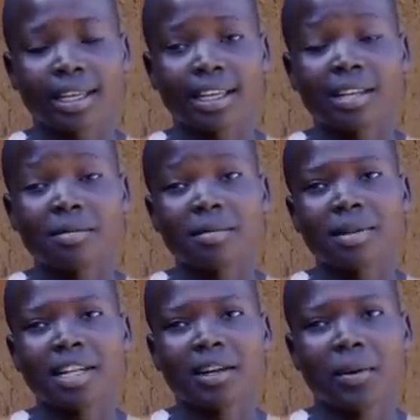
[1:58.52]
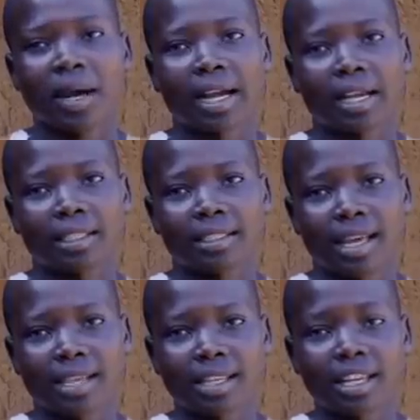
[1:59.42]

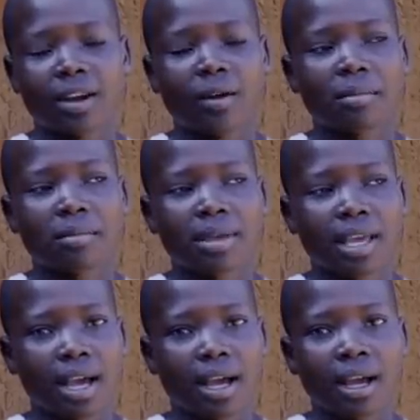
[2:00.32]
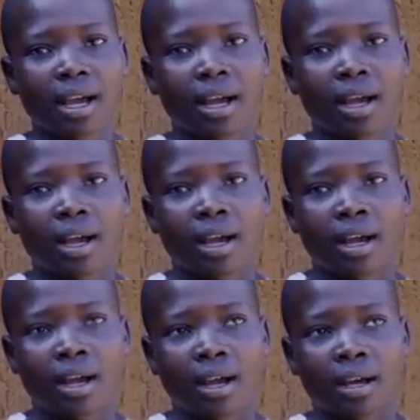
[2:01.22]
Almost
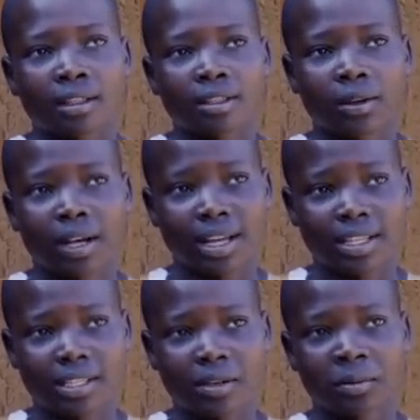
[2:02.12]
one in three women will